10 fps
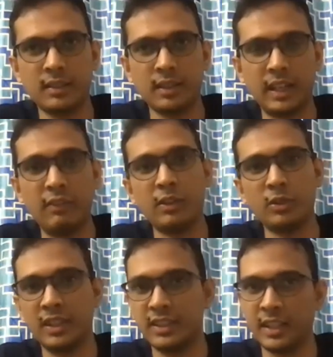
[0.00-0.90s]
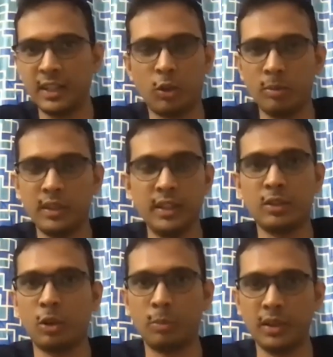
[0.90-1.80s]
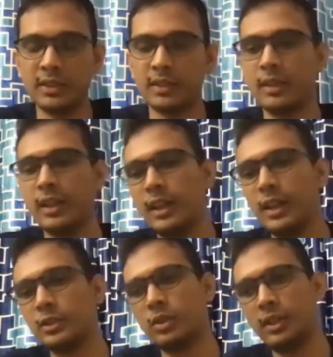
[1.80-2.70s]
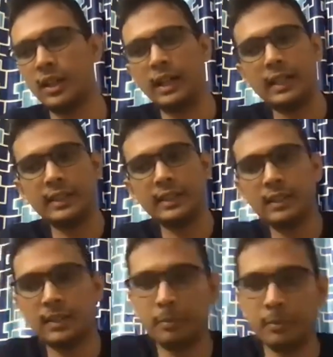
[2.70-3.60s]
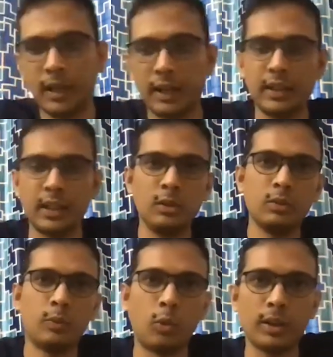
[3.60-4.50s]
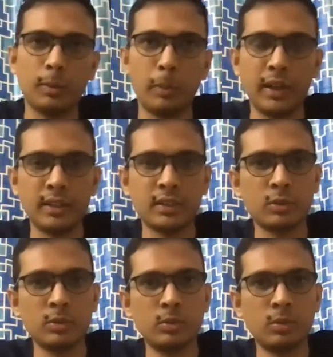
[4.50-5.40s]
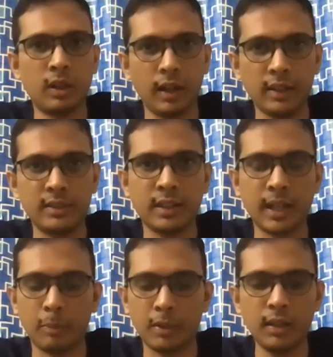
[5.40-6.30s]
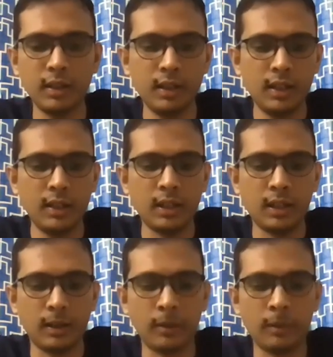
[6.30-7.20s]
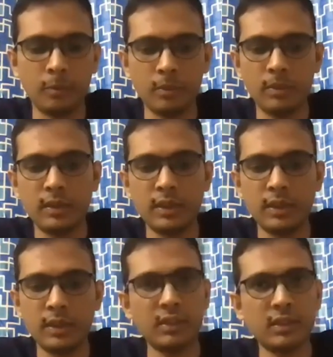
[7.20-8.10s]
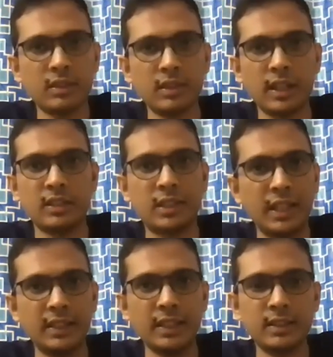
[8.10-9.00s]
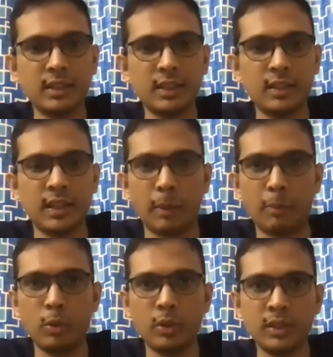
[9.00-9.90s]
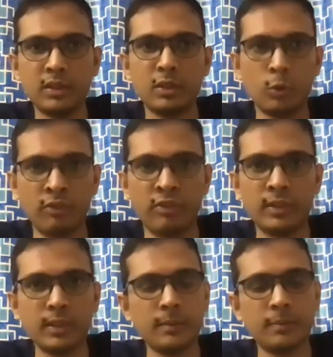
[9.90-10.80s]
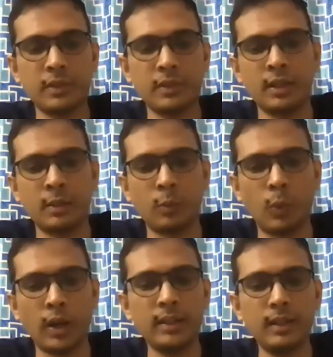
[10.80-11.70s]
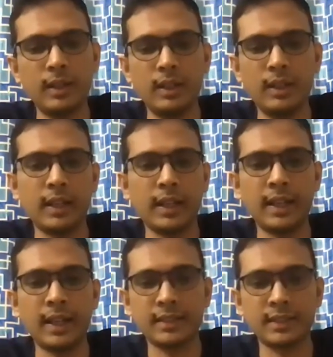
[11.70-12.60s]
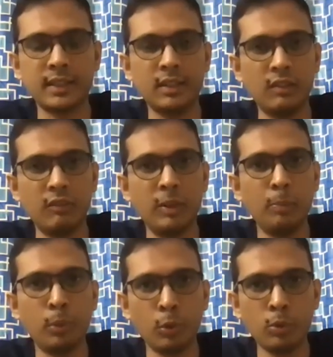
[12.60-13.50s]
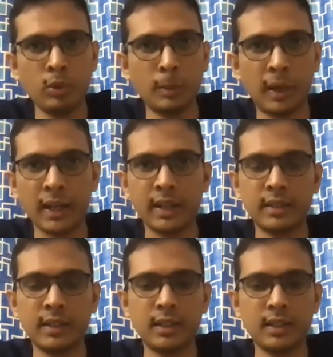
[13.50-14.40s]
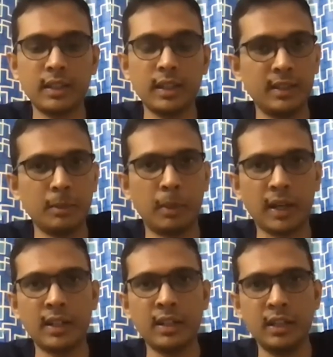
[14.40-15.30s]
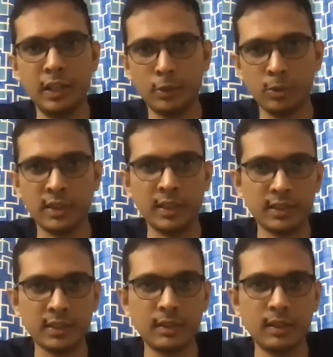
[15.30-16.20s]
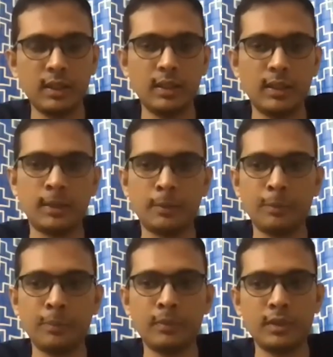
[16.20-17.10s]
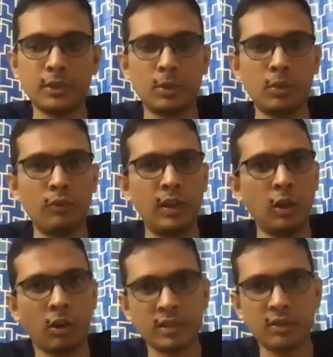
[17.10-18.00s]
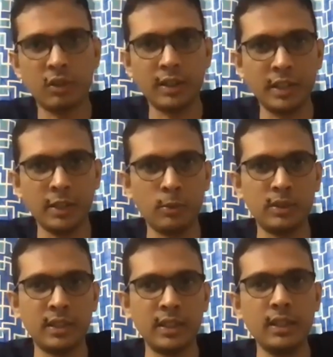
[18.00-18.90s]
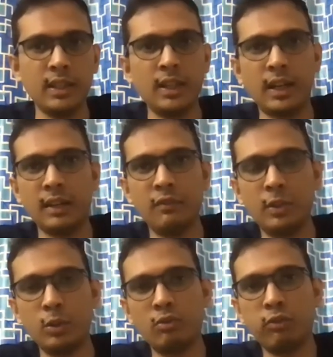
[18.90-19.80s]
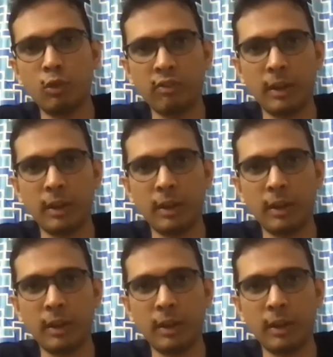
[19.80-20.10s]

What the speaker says: even though there is a competition. So I think I'll tell you what made us to raise that capital. There are three things that Rapido is known for. One, again, as I said, we proved to the market that there is a market in tier 2 cities. So we launched one tier 2 city, and we took 4 or 5